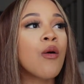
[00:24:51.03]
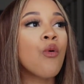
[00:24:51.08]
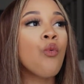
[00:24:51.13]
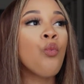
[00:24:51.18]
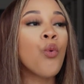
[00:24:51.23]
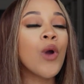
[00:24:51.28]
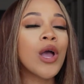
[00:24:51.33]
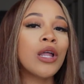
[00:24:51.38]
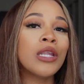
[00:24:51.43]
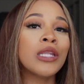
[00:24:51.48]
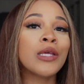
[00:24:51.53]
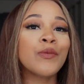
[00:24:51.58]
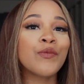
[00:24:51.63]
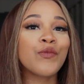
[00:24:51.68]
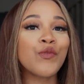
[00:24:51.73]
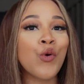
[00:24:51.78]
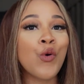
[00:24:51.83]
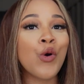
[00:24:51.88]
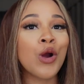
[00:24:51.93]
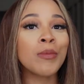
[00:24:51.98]
well
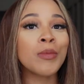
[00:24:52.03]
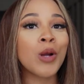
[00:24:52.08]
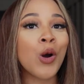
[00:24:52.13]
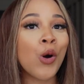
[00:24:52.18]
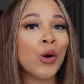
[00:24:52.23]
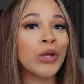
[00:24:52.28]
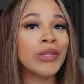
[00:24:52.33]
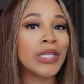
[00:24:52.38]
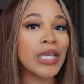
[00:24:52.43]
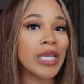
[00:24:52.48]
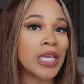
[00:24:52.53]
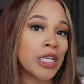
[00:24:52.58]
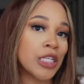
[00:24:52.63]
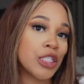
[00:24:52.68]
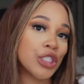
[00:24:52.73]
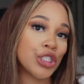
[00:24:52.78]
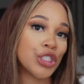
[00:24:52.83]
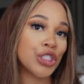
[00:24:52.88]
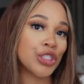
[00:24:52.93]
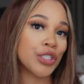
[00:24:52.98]
informed on the
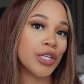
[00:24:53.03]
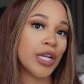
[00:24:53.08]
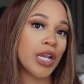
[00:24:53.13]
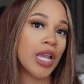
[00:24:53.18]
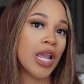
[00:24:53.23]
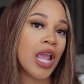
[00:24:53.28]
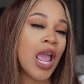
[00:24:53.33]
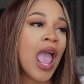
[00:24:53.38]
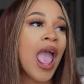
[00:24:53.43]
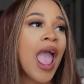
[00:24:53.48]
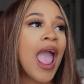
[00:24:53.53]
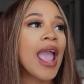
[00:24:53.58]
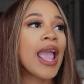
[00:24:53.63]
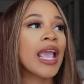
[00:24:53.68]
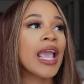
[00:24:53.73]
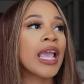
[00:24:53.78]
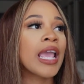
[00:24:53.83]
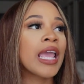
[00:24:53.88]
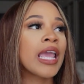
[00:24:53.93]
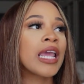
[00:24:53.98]
industry,
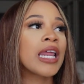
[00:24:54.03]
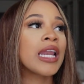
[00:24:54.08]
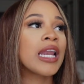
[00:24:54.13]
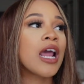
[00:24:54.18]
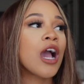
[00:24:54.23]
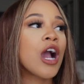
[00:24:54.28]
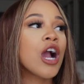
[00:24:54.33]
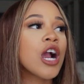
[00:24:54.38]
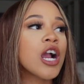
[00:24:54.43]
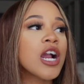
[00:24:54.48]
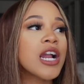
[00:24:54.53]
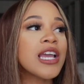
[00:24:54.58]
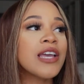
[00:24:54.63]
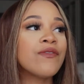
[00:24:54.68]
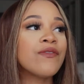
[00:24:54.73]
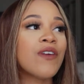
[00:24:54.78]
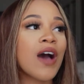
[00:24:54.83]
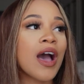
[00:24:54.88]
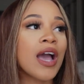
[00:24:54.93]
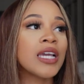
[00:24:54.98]
and her
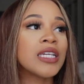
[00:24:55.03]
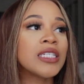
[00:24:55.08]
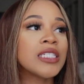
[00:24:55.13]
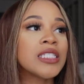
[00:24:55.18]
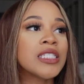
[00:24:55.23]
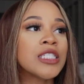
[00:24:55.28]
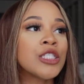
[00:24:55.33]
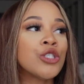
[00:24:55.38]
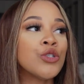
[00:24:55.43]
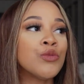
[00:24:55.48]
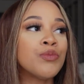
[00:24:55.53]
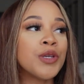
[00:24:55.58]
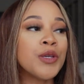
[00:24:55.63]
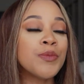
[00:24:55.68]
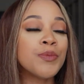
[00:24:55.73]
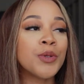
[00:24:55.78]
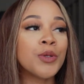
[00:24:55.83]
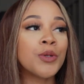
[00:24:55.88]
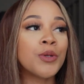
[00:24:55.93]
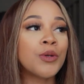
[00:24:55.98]
advice to
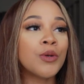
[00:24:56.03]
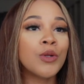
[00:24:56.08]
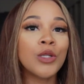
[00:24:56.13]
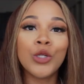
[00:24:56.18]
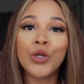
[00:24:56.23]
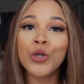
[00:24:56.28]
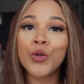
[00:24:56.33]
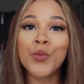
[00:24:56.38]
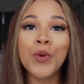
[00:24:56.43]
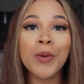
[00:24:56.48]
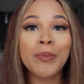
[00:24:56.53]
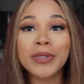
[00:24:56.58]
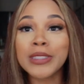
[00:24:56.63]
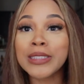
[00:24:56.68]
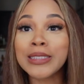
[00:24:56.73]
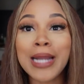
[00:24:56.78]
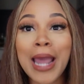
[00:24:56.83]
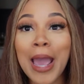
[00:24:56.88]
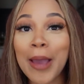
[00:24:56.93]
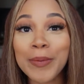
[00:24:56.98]
people, little
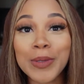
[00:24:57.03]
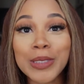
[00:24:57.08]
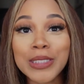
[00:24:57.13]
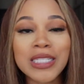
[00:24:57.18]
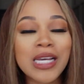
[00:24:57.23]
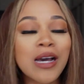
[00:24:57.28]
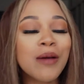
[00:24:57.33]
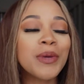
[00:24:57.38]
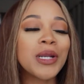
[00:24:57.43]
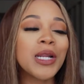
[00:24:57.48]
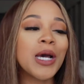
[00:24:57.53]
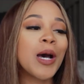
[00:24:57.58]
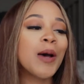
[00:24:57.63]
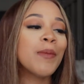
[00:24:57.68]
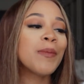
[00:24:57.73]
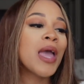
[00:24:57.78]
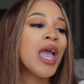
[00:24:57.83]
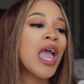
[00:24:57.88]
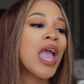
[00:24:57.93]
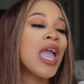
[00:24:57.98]
whippersnappers coming
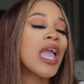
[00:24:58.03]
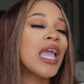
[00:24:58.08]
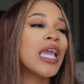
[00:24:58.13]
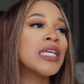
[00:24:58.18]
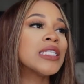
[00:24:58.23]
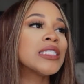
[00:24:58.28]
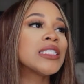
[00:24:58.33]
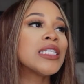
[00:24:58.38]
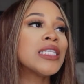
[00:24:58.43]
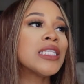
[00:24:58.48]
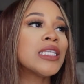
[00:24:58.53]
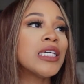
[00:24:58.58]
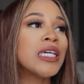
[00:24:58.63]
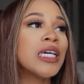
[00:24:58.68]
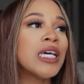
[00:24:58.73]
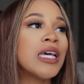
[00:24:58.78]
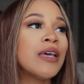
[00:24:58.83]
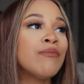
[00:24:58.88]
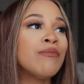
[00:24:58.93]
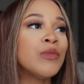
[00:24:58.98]
up into
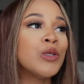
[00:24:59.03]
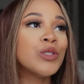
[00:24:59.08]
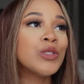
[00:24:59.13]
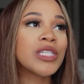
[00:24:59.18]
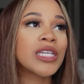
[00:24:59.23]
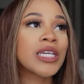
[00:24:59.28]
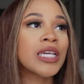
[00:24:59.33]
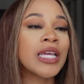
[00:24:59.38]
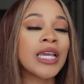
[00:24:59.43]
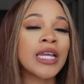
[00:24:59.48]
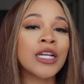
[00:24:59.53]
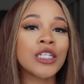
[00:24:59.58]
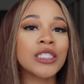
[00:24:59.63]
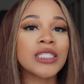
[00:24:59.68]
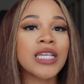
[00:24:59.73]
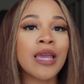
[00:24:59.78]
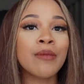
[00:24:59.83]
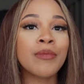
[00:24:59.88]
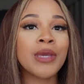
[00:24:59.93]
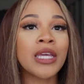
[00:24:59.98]
the music and
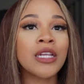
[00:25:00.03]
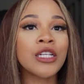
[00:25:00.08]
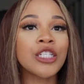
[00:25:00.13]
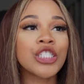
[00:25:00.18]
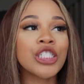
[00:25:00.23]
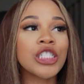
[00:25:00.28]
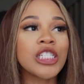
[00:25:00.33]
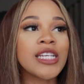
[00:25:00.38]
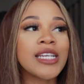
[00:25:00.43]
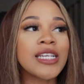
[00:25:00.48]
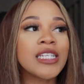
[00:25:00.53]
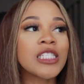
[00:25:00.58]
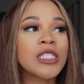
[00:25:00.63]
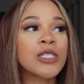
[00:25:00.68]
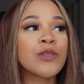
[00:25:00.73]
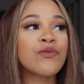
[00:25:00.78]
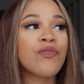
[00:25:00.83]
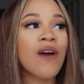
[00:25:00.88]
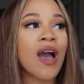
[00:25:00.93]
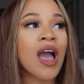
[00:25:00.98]
entertainment industry, is
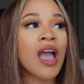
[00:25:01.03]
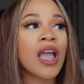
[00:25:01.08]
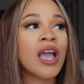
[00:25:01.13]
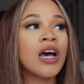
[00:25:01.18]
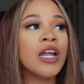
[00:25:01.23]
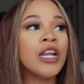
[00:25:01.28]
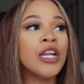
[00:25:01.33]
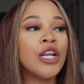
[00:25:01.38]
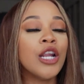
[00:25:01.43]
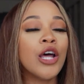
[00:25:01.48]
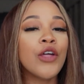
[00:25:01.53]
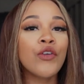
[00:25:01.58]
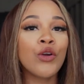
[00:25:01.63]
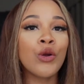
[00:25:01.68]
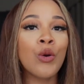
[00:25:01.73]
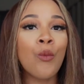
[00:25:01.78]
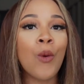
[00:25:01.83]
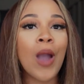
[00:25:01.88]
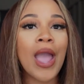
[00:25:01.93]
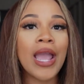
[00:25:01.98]
to find
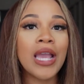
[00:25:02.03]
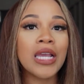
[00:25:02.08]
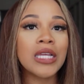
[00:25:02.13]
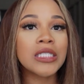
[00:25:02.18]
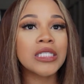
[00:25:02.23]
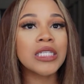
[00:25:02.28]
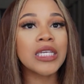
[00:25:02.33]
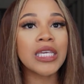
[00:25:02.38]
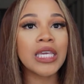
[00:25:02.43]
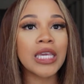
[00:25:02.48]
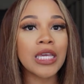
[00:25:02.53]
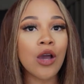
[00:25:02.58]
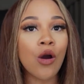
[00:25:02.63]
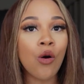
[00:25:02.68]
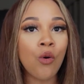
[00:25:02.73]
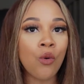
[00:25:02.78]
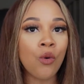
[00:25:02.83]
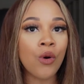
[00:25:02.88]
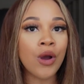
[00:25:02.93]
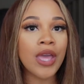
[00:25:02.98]
another way to get
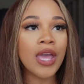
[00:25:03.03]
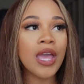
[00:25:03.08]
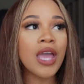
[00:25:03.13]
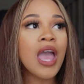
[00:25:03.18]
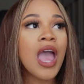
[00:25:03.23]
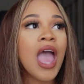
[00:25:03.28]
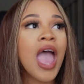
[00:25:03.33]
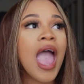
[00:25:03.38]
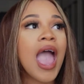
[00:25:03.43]
on,